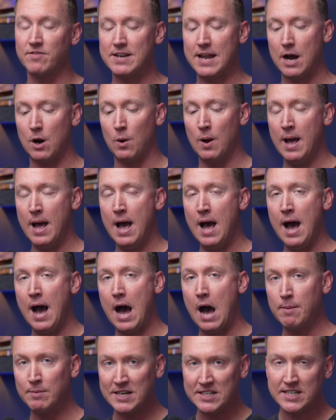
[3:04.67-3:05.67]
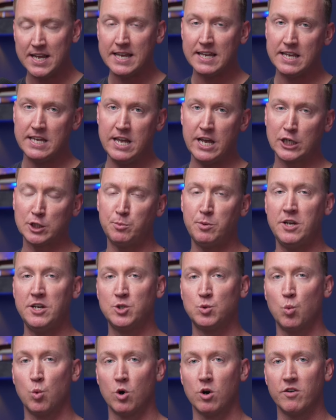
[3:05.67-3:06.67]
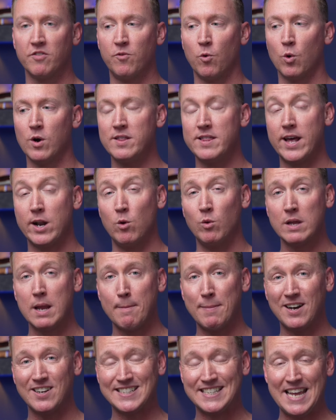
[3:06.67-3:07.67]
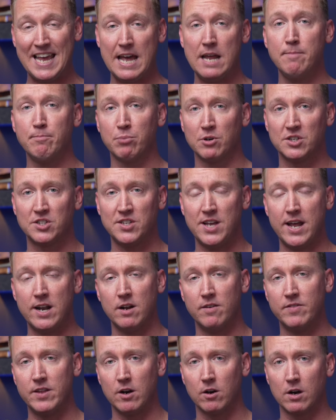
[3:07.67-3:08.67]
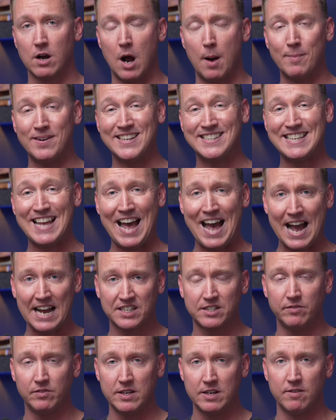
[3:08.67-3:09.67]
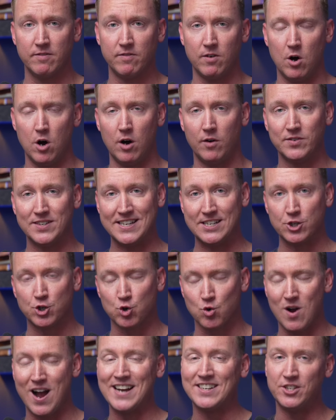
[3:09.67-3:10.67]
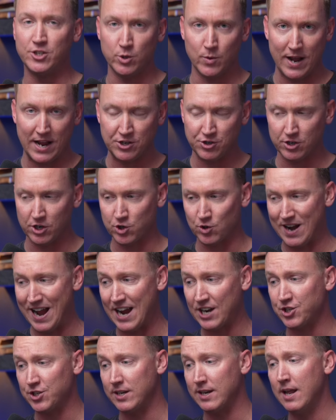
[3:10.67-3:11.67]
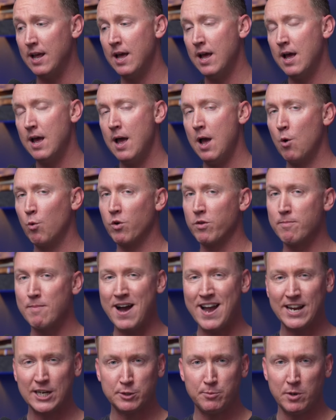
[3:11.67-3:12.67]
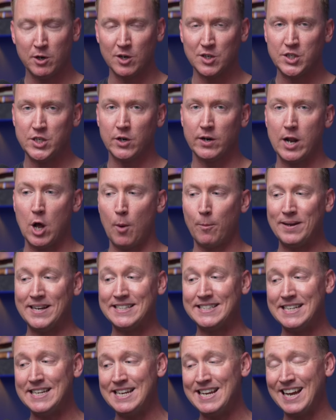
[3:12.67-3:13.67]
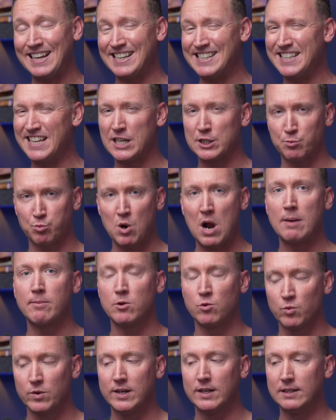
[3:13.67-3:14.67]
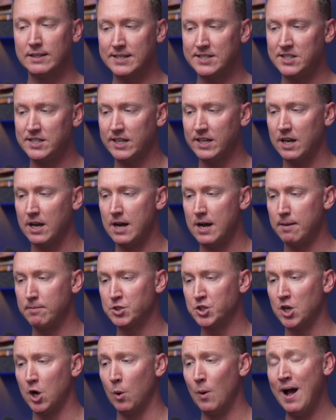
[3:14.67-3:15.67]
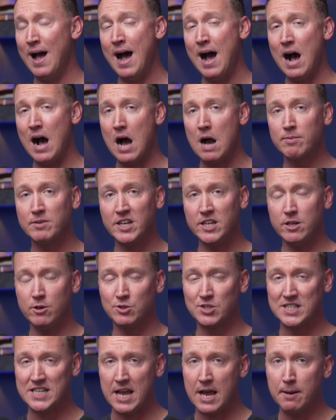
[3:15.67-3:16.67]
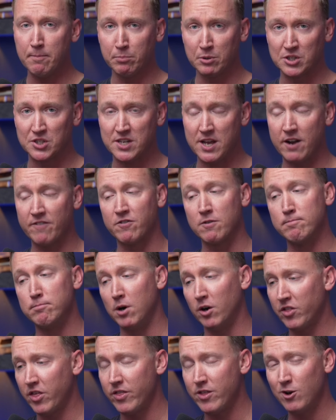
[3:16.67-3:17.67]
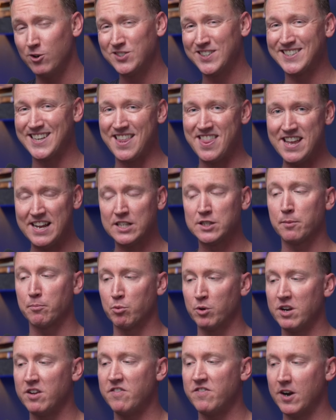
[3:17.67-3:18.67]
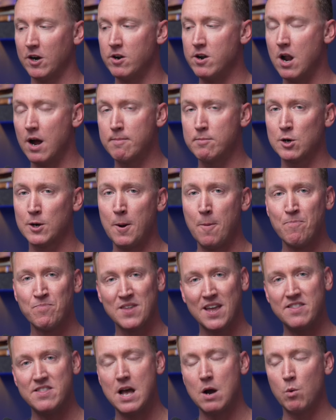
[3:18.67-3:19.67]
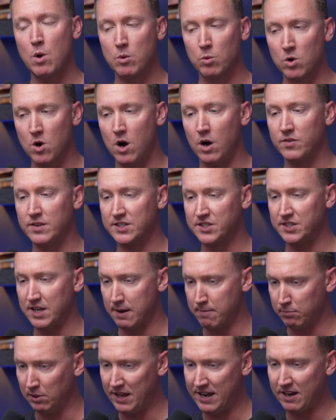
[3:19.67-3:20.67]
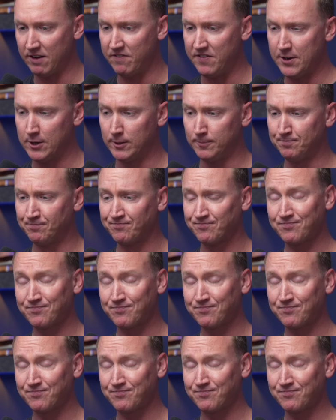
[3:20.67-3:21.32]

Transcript: Now, I'm going to take EXP's word for it that only about 10% of their company is actively involved in trying to do agent attraction. With my experience here at LPT, I can say that's probably realistic. Um, so I'm going to use 10% for both of those because I think it's a pretty fair number. And that way we're on the same playing field.